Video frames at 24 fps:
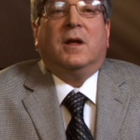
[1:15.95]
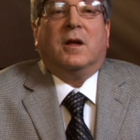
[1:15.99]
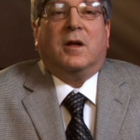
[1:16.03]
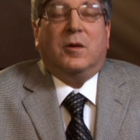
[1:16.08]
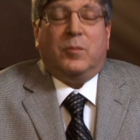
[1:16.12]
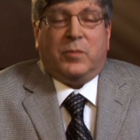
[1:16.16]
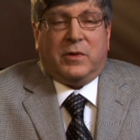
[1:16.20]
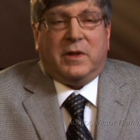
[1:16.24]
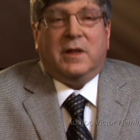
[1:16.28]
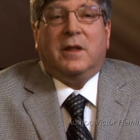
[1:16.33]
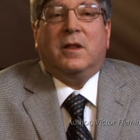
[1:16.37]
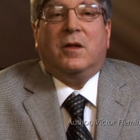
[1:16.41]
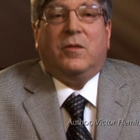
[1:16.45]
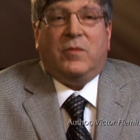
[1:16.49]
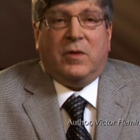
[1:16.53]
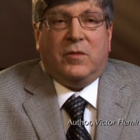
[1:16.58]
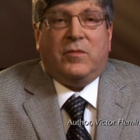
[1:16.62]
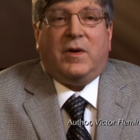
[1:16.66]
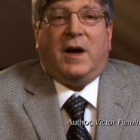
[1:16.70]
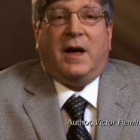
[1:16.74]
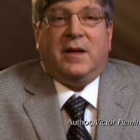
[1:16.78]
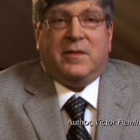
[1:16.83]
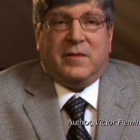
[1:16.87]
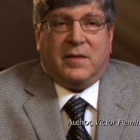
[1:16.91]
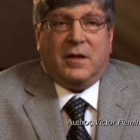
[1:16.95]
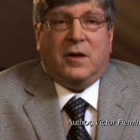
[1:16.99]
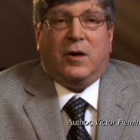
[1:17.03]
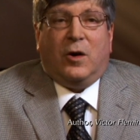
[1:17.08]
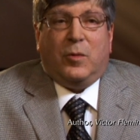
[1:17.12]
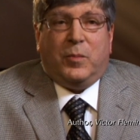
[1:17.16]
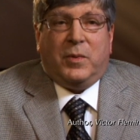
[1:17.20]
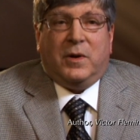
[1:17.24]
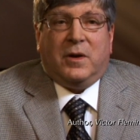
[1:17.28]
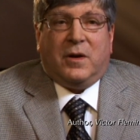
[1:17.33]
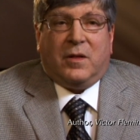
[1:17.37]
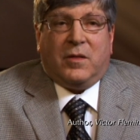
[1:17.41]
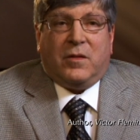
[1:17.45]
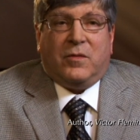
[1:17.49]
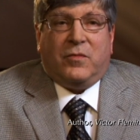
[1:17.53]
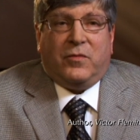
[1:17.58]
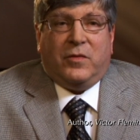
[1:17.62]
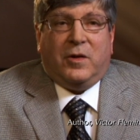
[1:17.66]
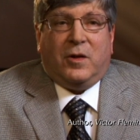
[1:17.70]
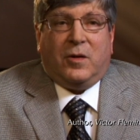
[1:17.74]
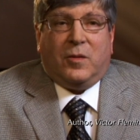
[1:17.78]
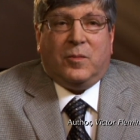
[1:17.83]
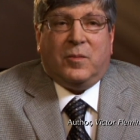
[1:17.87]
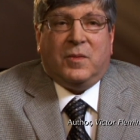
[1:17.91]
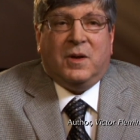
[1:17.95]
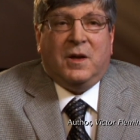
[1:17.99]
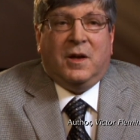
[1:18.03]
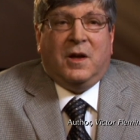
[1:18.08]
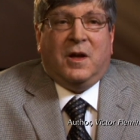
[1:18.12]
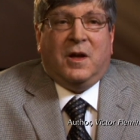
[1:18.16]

completely revised the opening of the film.